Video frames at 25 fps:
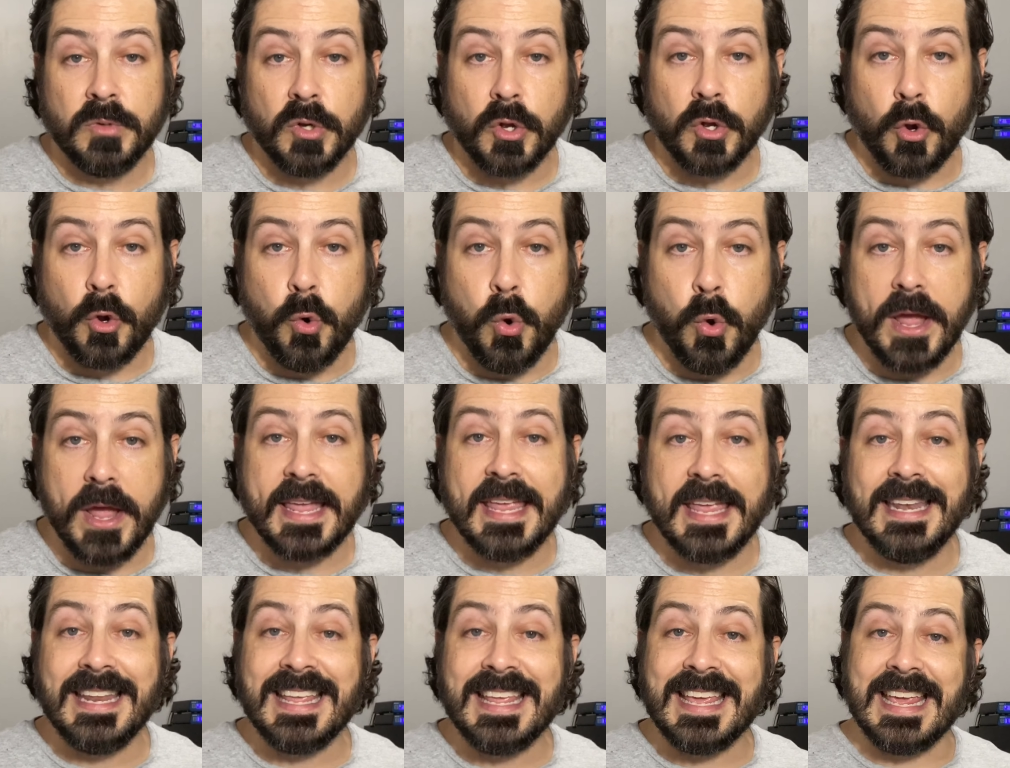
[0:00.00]

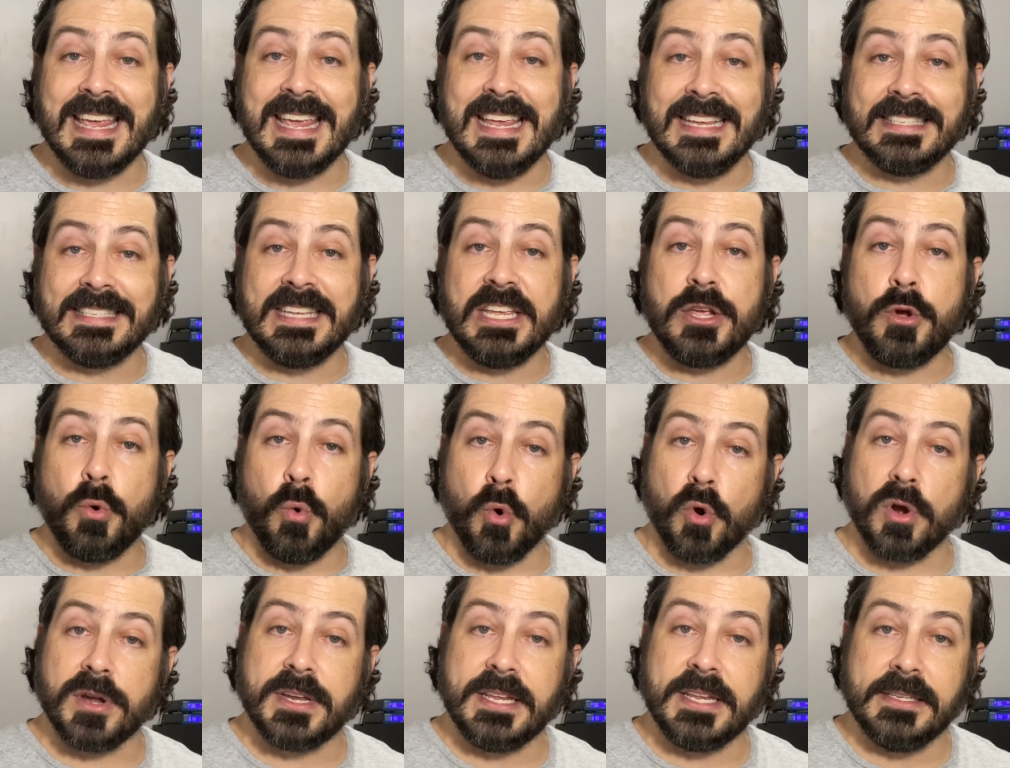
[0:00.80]
quick and easy
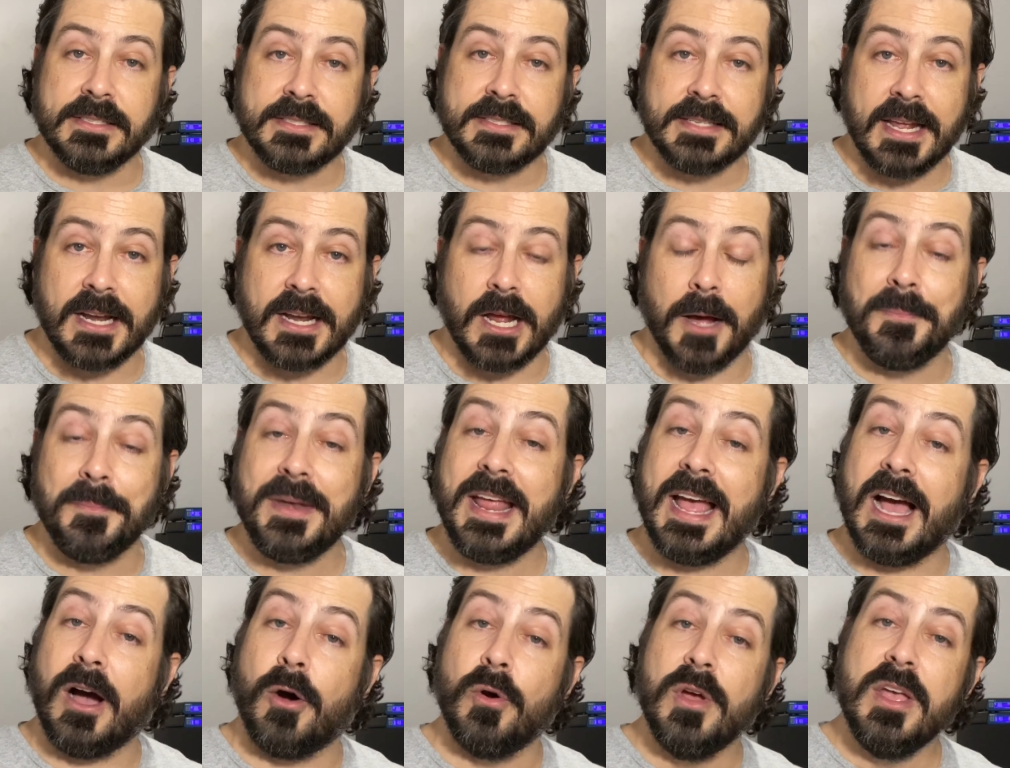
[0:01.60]
quarantine setup.
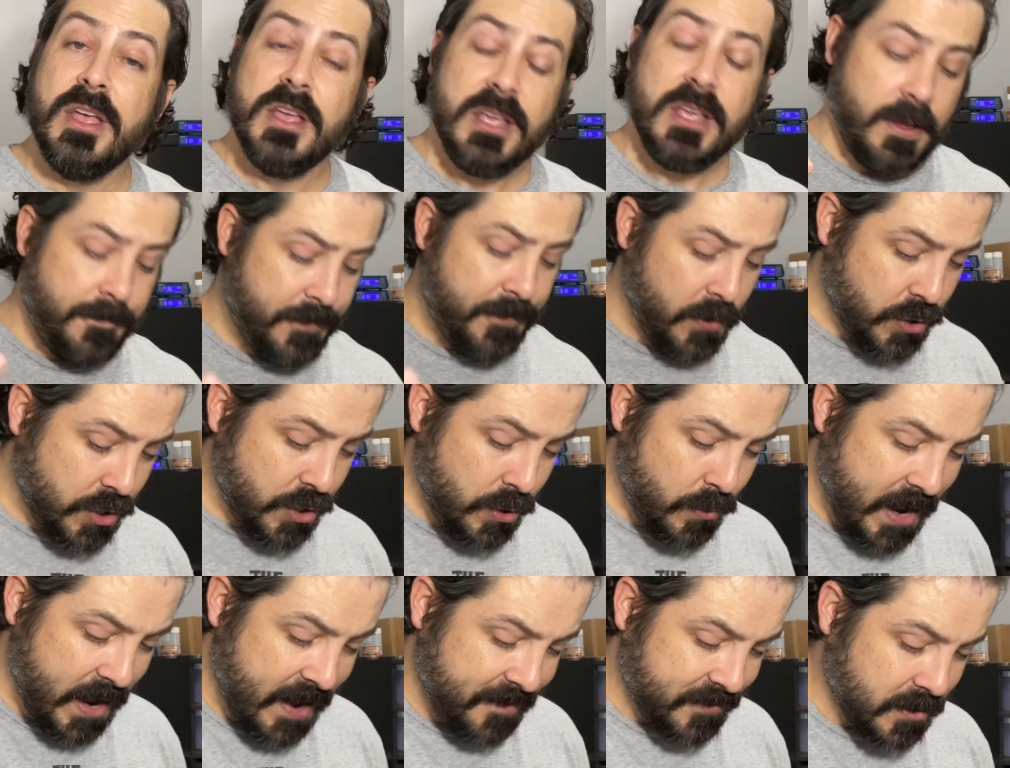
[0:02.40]
Now, if you
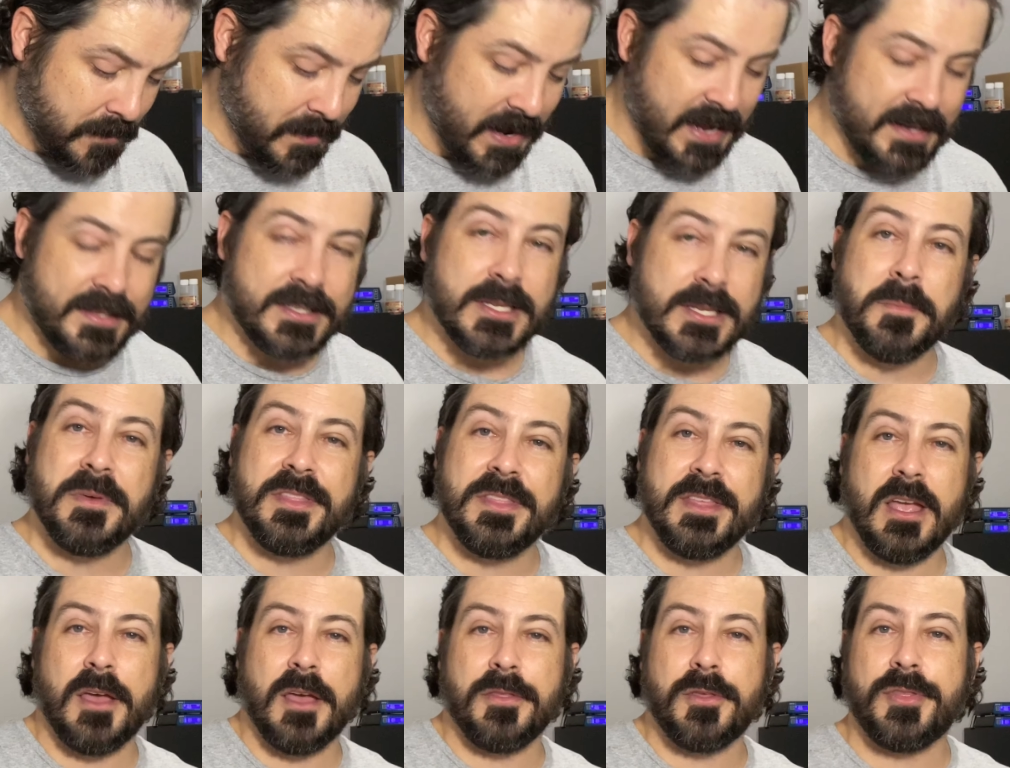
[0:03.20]
do have to buy some of
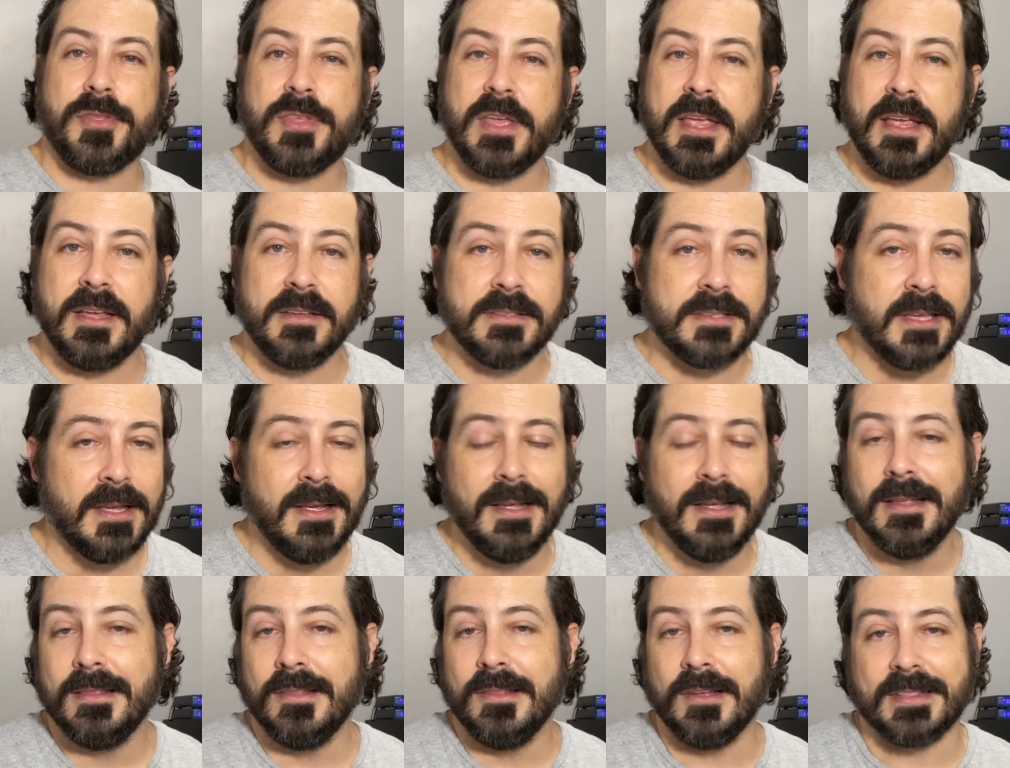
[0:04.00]
the other things,
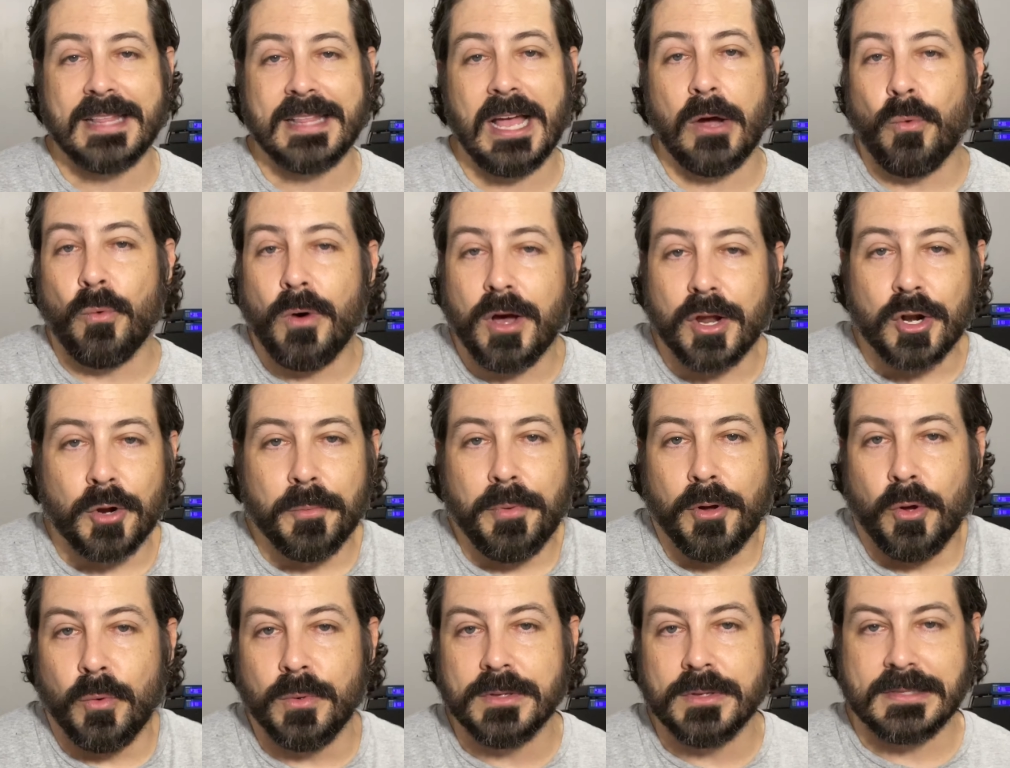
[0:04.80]
look, that water
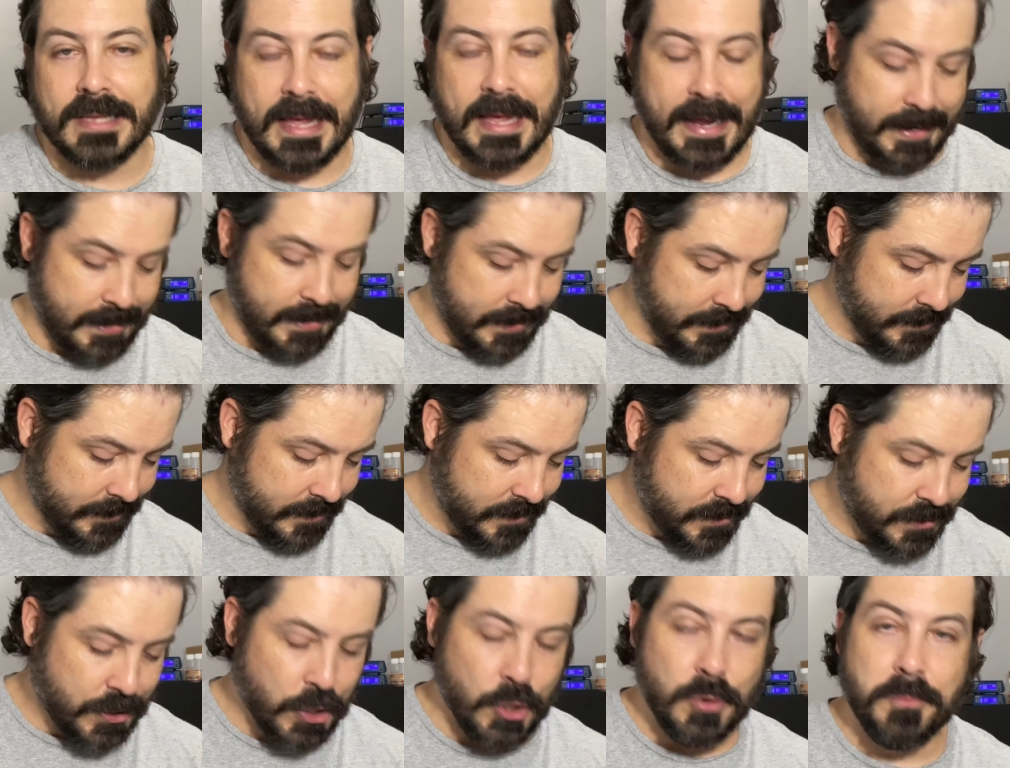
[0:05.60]
bowl was like
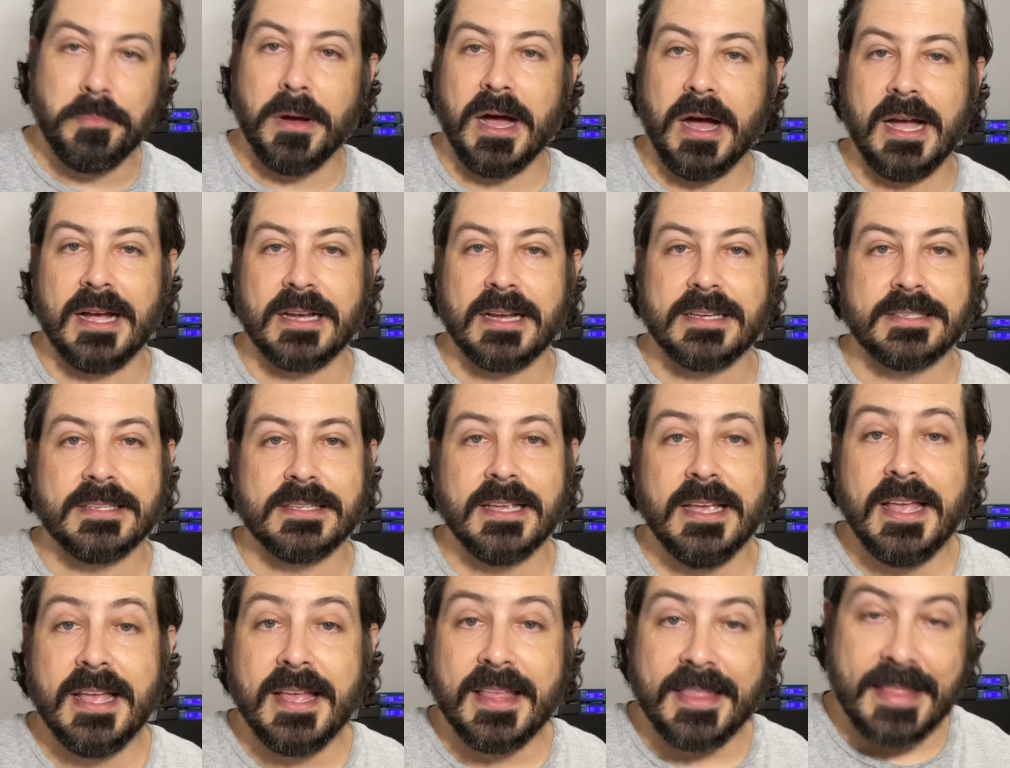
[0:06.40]

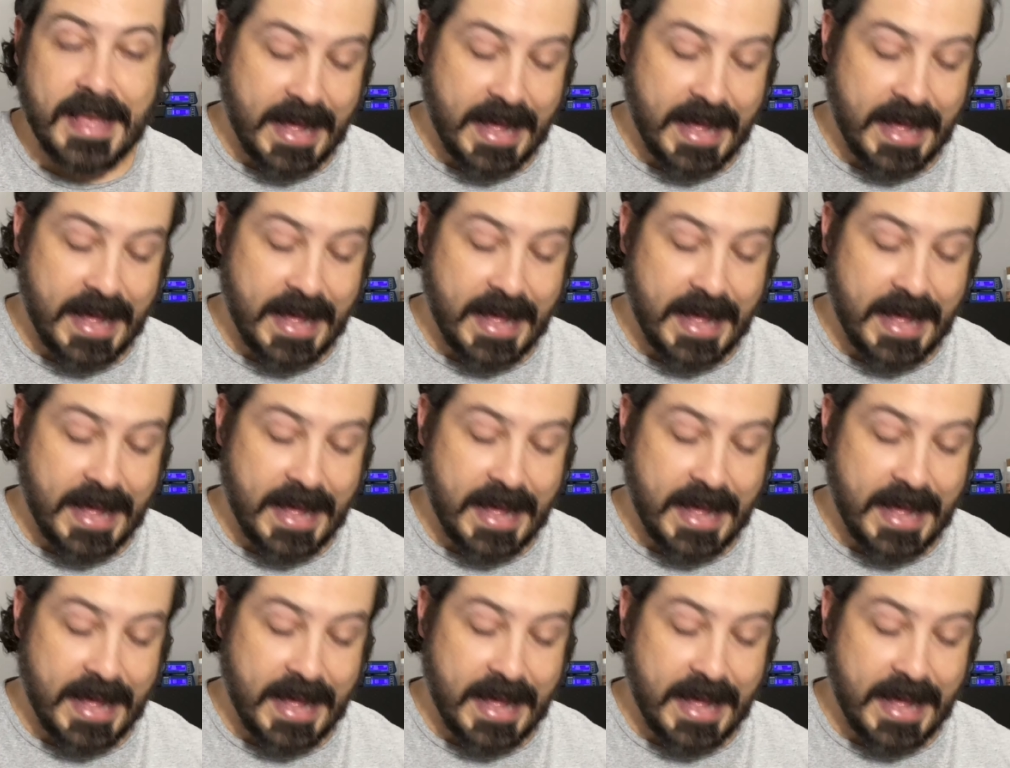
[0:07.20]
$2.